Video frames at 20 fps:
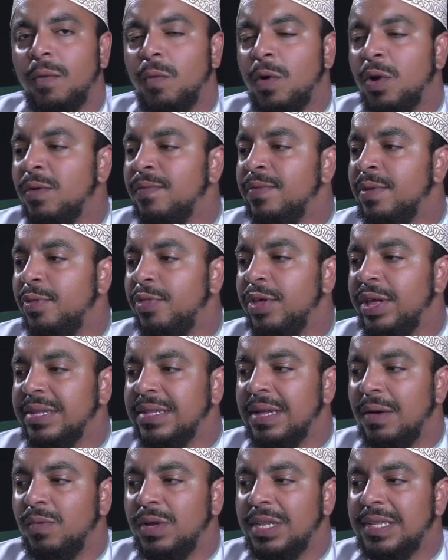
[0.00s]
One of the
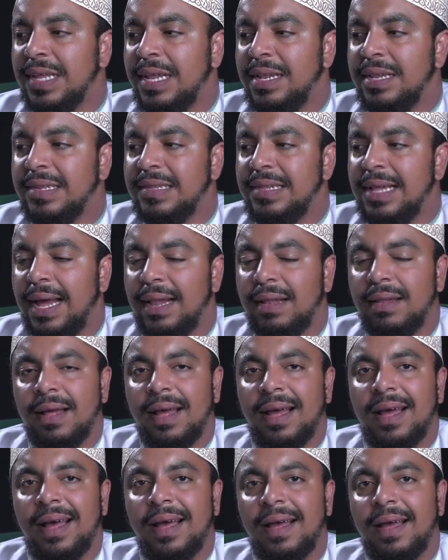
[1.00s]
things that we said is that
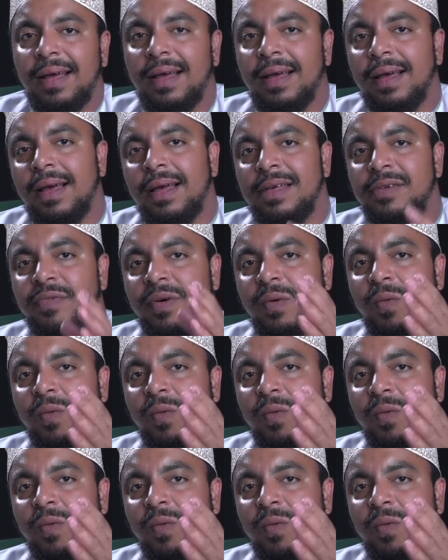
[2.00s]
if